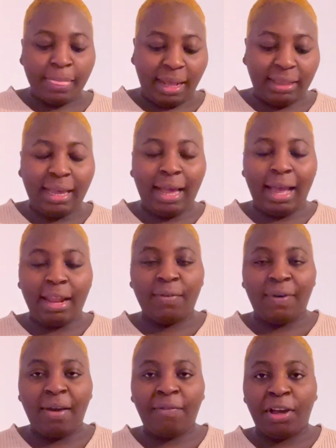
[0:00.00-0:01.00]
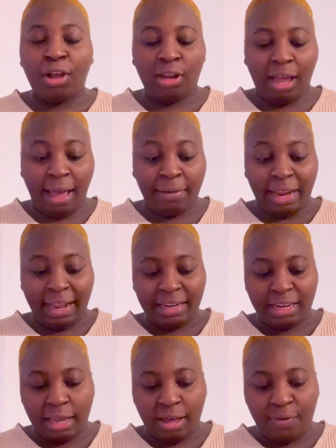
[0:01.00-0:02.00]
I think I kind of have an
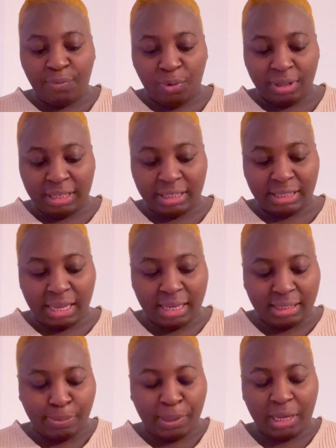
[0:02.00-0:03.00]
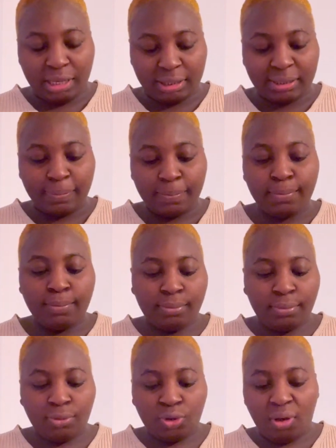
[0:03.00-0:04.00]
idea of what this is, because
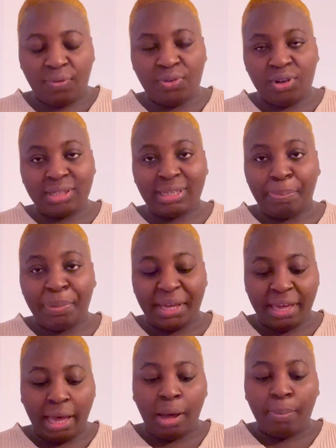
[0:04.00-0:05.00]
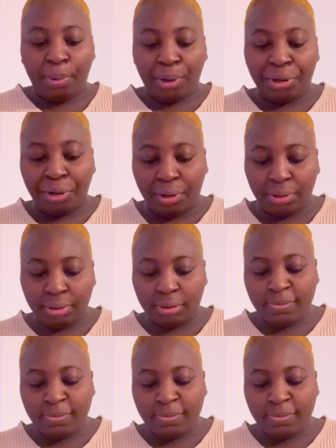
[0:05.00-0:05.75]
of course I took it out, but you know,